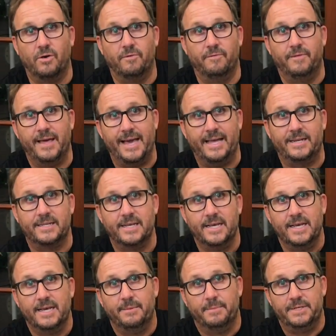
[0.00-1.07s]
of that
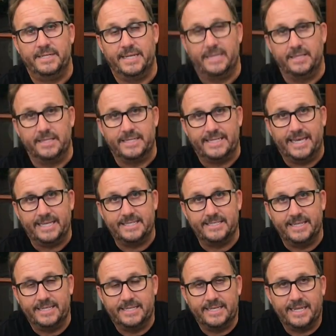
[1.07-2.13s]
particular
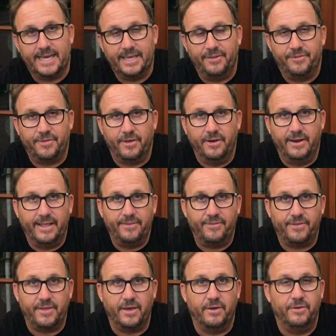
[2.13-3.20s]
testing today. So
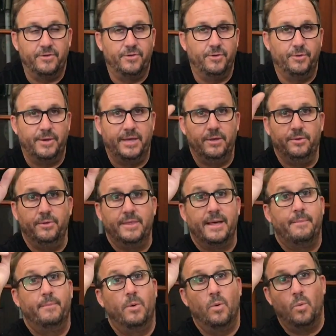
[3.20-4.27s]
let's go to hill
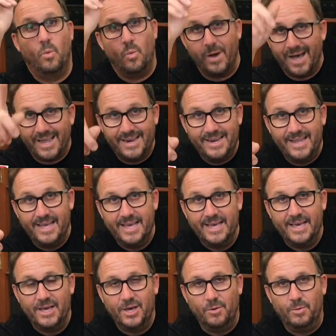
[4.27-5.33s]
number 1,
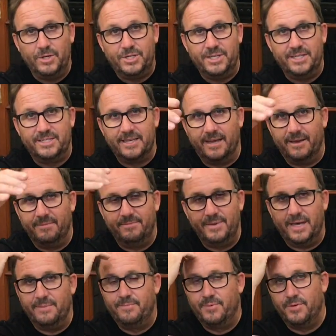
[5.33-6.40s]
which is
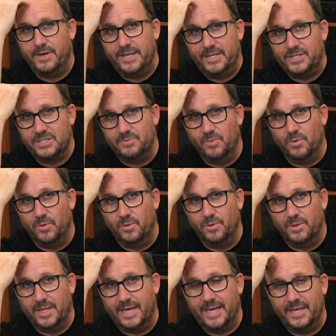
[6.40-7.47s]
a pretty
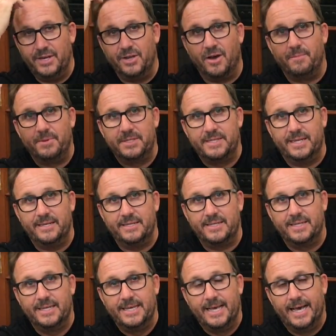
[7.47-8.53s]
small
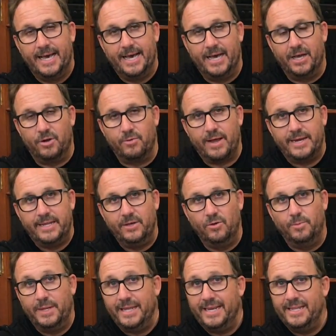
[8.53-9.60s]
9% grade
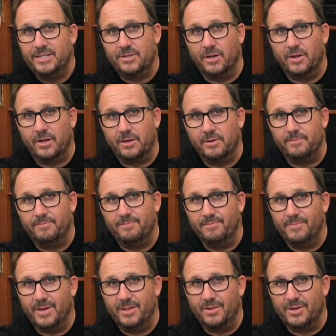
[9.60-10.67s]
hill, but it has got a
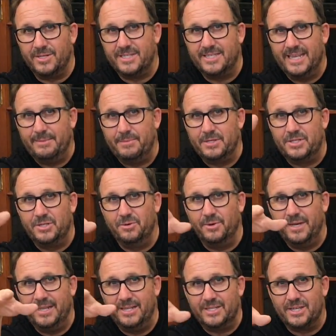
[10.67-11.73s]
lot of steepness to
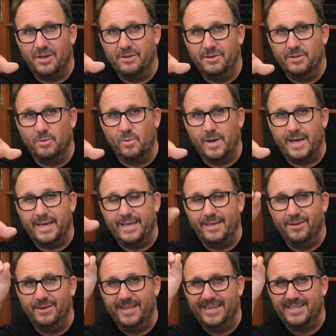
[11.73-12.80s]
it in its own little way.
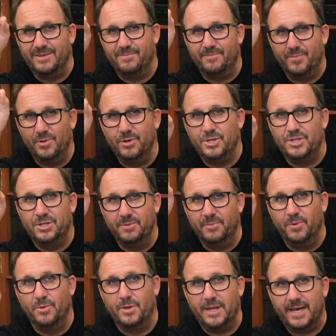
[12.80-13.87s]
You need to push your
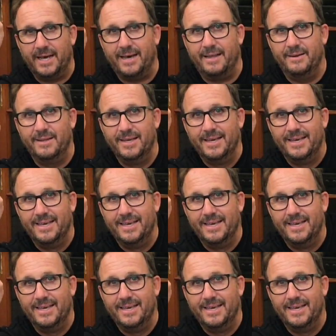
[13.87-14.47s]
board hard